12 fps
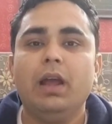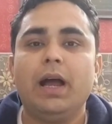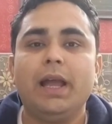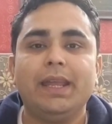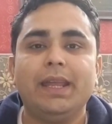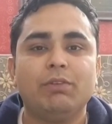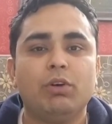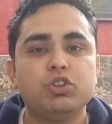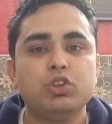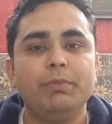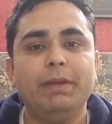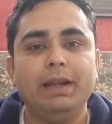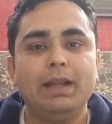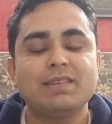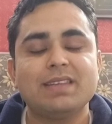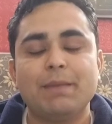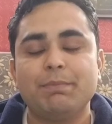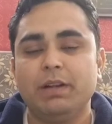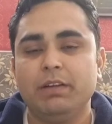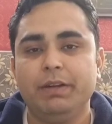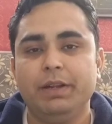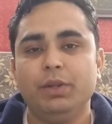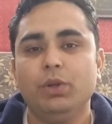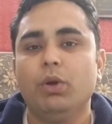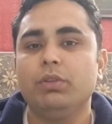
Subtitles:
I have also made a separate video